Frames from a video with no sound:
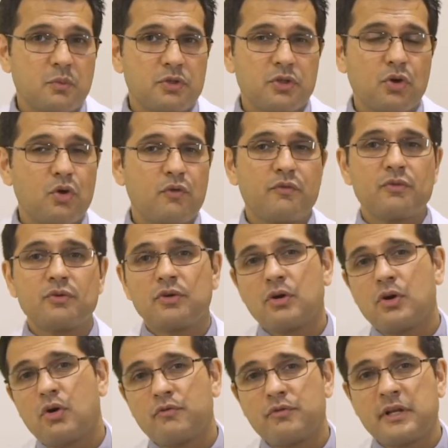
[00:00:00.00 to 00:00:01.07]
with
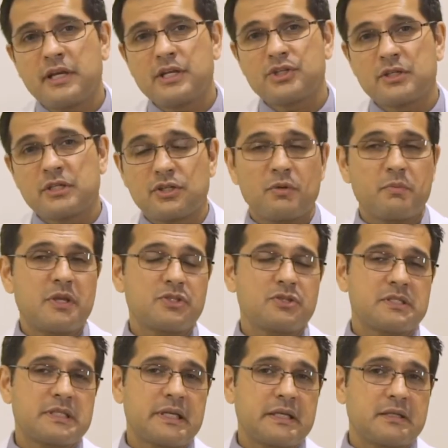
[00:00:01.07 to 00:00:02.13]
your ovulation, your
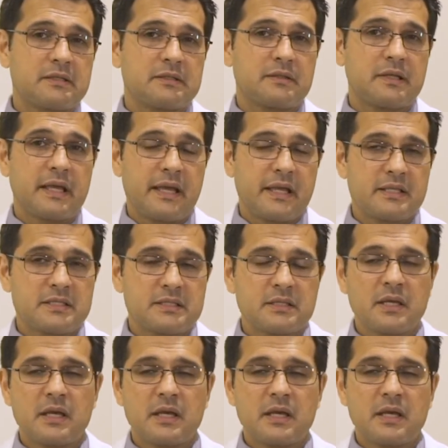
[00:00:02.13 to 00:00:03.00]
menstrual cycle. Hence,